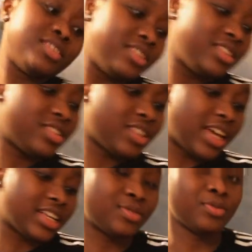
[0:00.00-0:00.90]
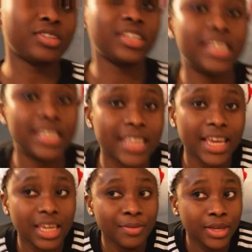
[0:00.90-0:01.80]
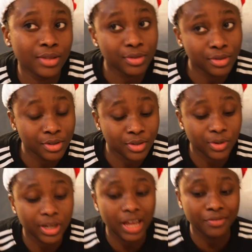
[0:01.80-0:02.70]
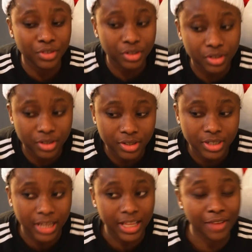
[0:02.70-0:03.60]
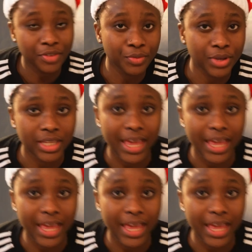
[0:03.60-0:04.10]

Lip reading: So guys, Enke made noodles, so we're gonna have noodles and have it with the